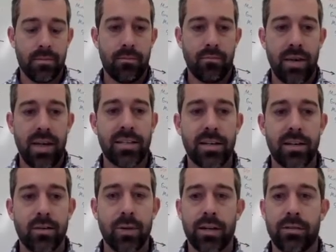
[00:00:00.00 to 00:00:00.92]
paste it
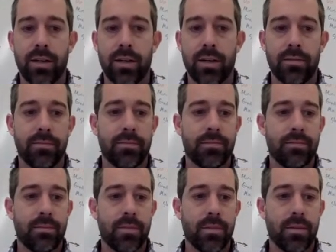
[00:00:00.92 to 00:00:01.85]
into week 3.
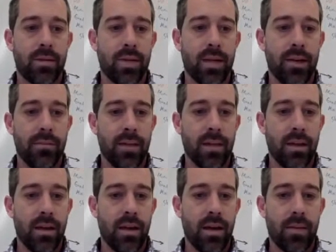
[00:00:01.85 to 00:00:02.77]
Okay?
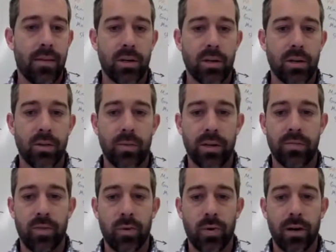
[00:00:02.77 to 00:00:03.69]
I'm going to go to week
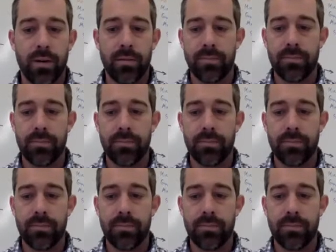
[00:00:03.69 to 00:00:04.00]
4,